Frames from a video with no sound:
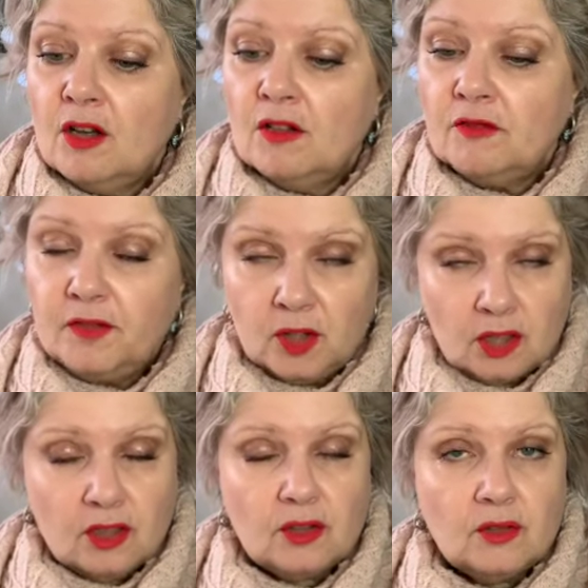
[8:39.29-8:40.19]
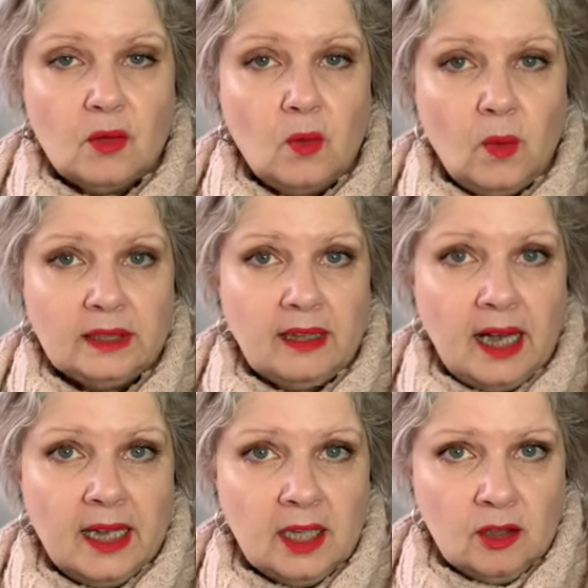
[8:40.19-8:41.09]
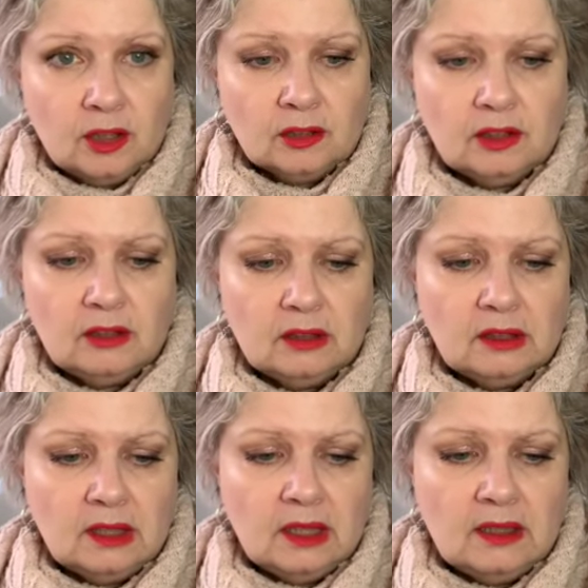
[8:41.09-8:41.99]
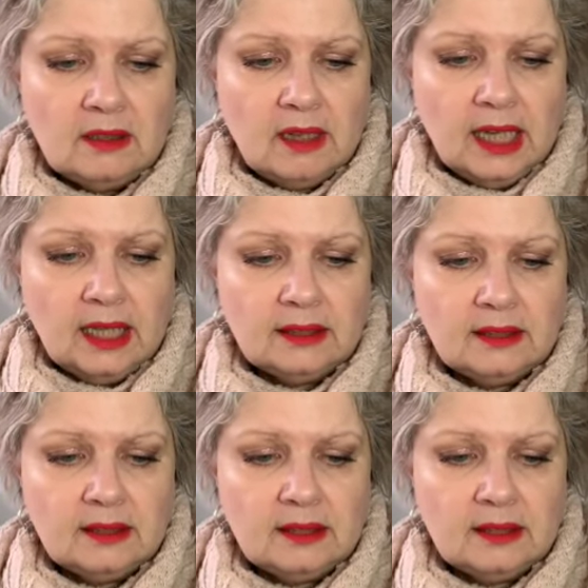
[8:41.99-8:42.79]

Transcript: First, what I learned is that